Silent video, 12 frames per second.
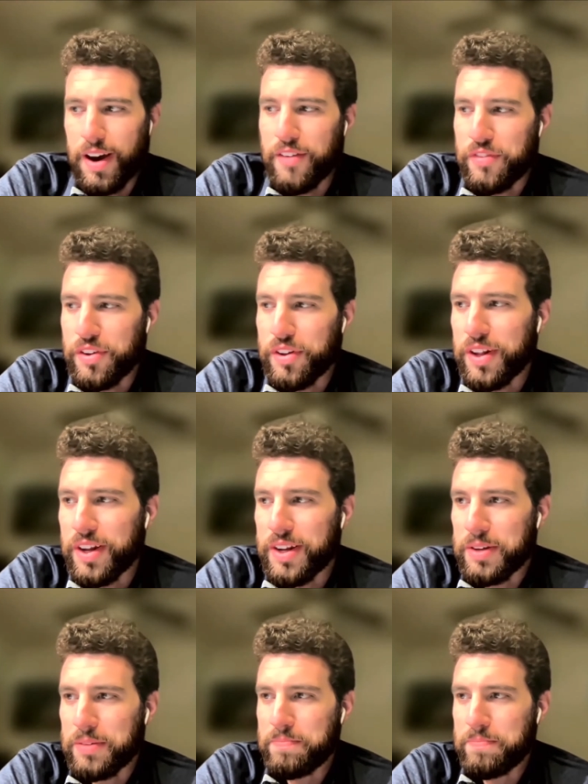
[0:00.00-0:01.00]
Yeah, I feel
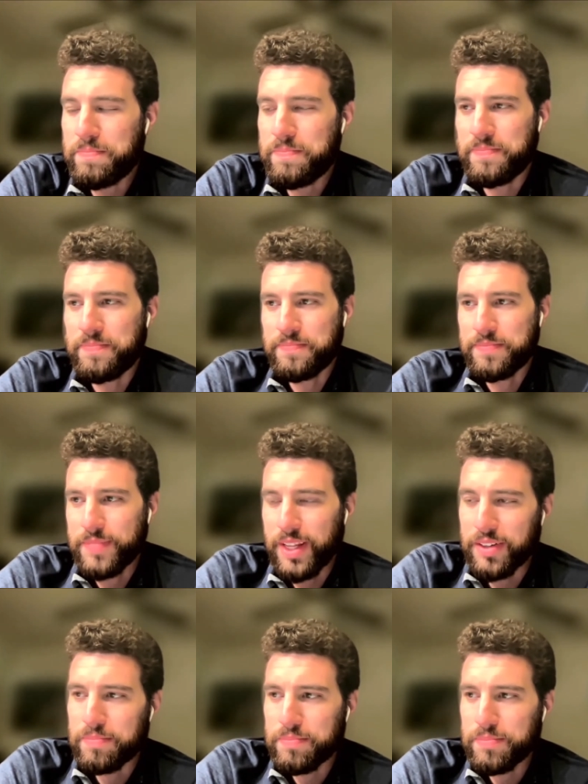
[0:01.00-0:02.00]
like
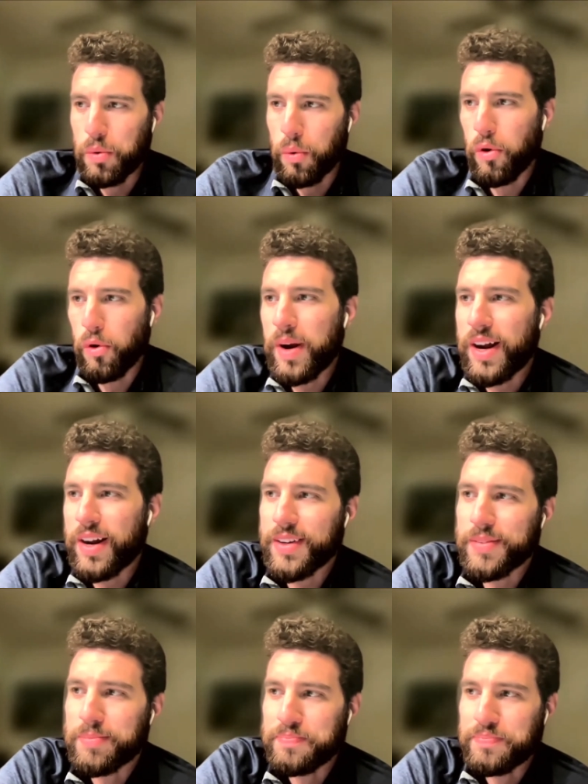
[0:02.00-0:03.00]
quarterback
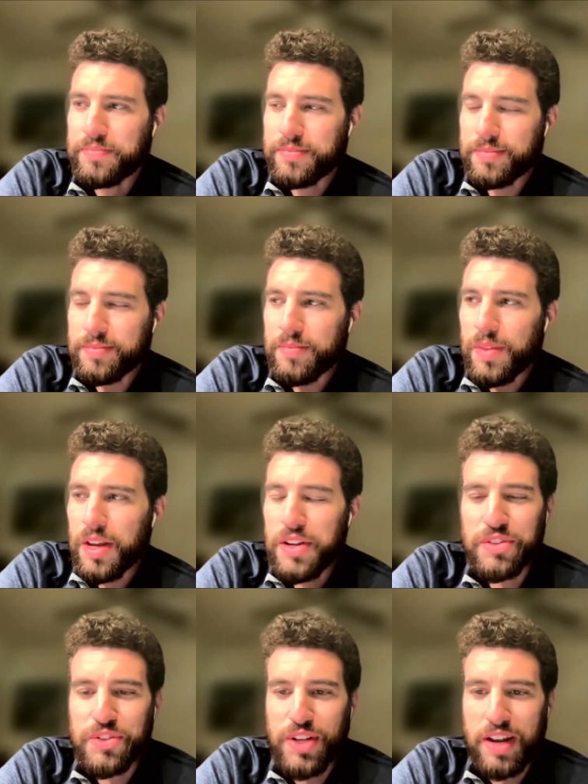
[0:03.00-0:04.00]
and
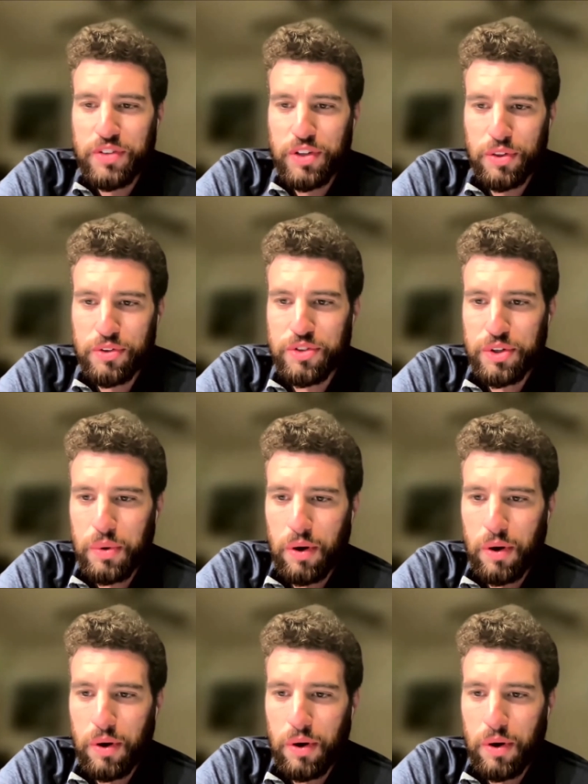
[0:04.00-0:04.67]
safety are the two